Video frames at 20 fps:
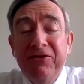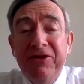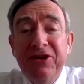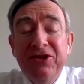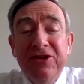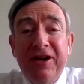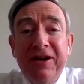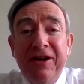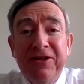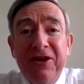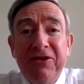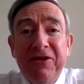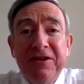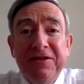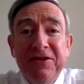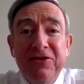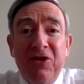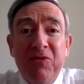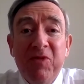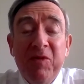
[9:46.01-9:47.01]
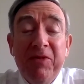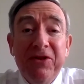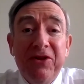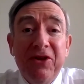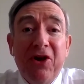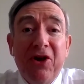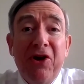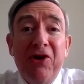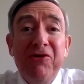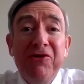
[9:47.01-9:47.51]
Each lockdown has a number, but the
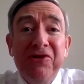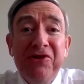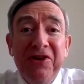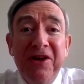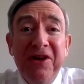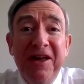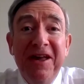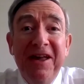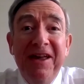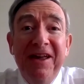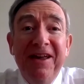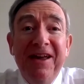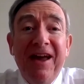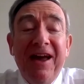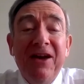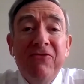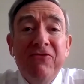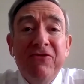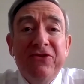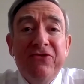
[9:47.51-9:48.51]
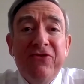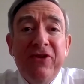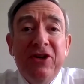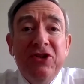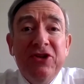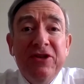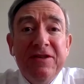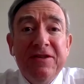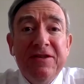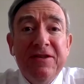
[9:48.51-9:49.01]
current
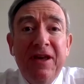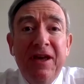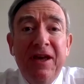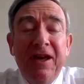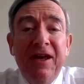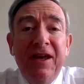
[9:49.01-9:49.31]
restrictions,